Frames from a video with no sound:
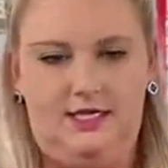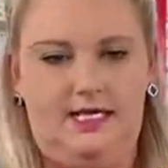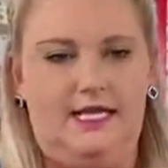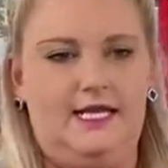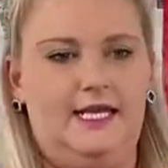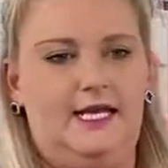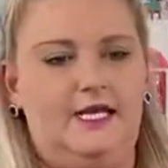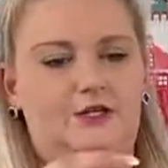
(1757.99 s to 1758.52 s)

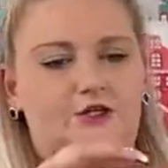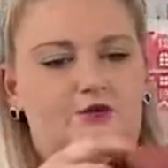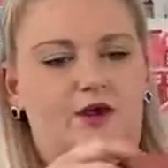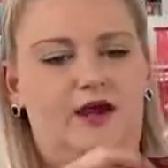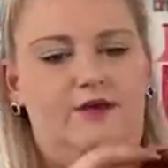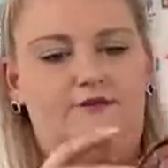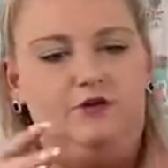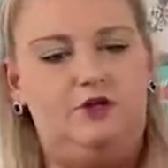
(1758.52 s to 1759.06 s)
And you
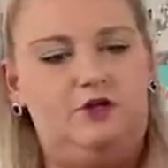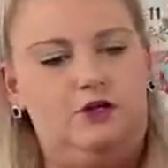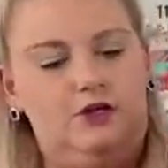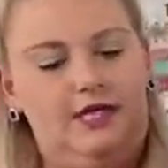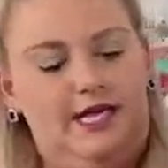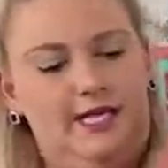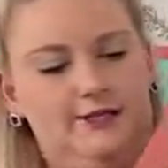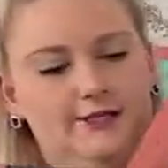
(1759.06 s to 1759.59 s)
have your
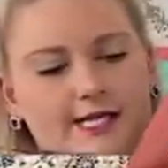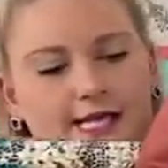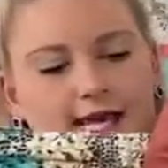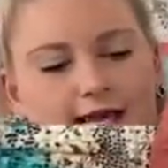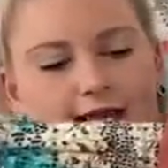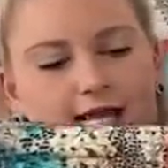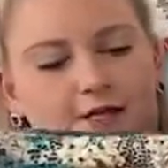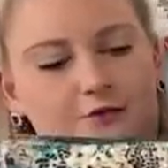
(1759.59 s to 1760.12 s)
carrying
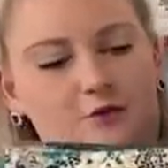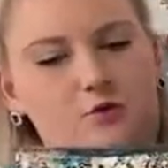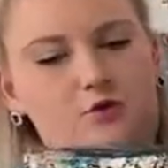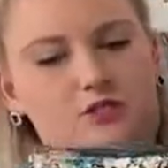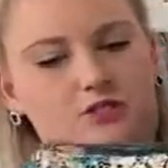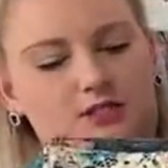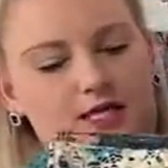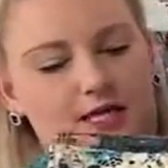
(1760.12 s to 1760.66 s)

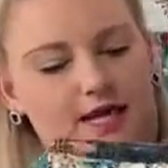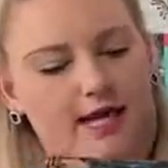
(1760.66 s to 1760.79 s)
handles